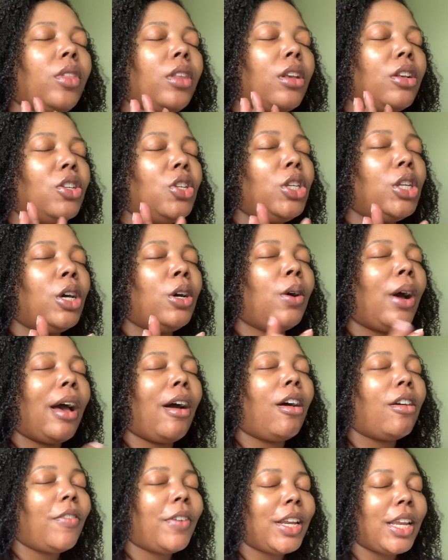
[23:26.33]
So I
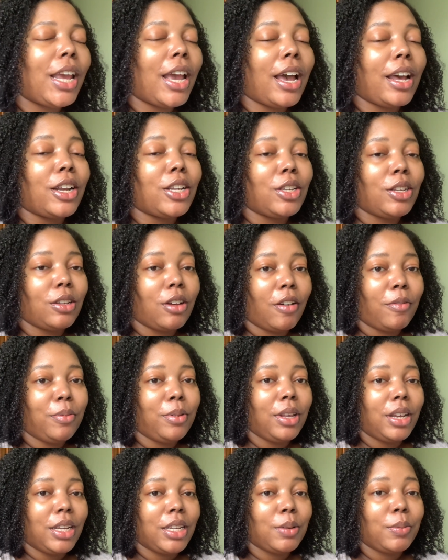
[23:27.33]
already had a soft
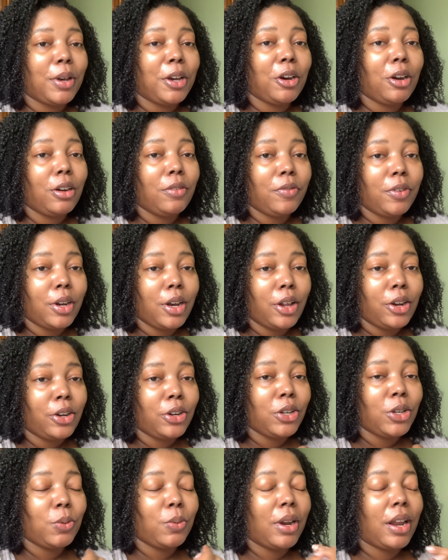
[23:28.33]
place in my heart for Hunter.
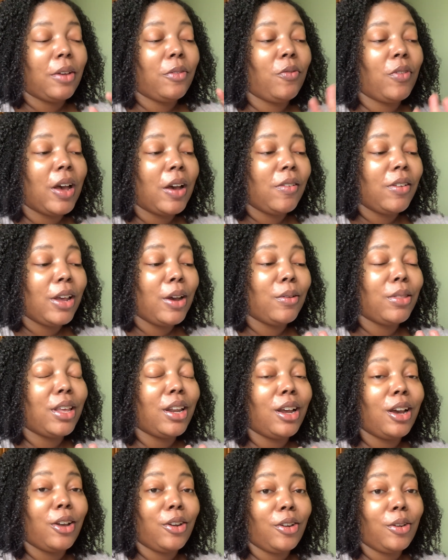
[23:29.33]
So when I found out that
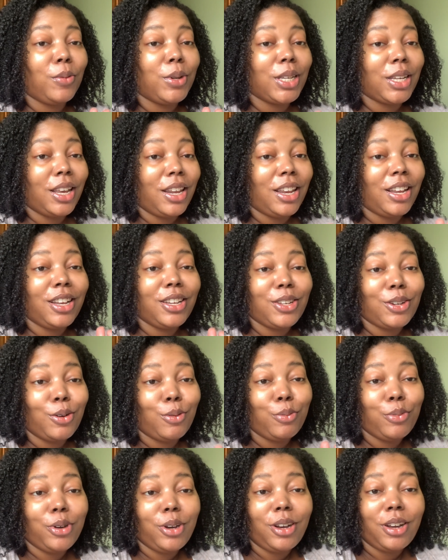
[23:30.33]
Hunter was getting his
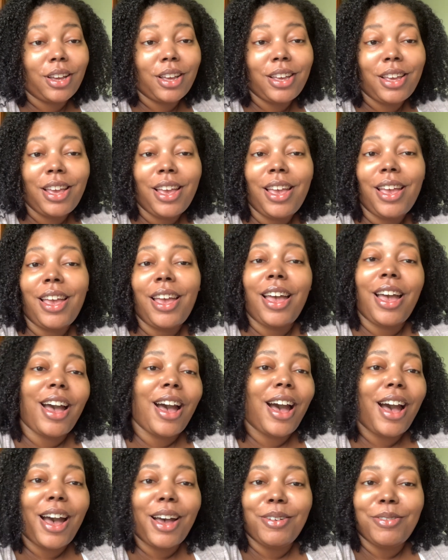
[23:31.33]
own book,
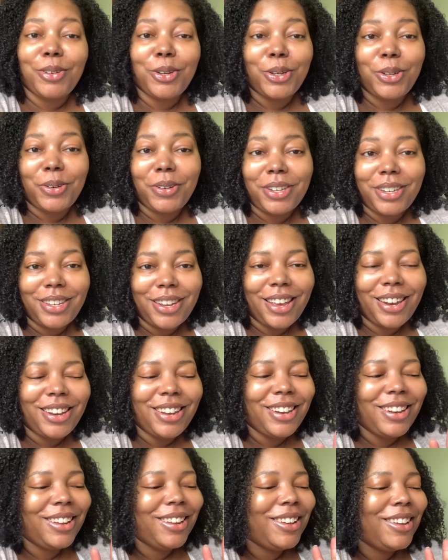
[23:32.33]
I was so
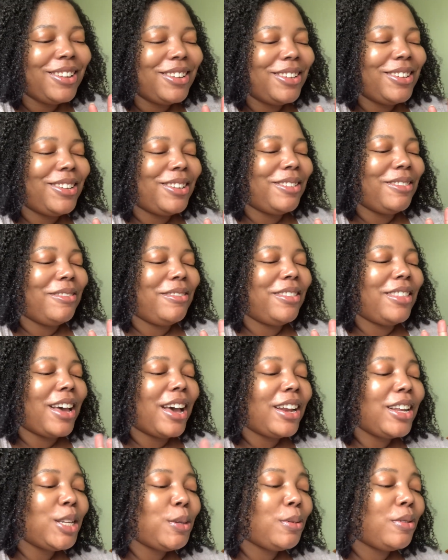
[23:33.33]
excited. So
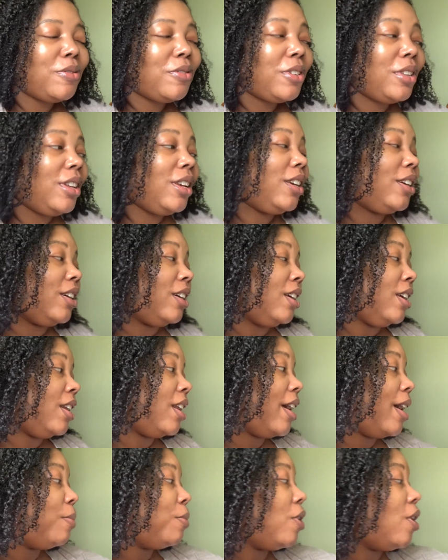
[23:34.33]
that has been really good. I'm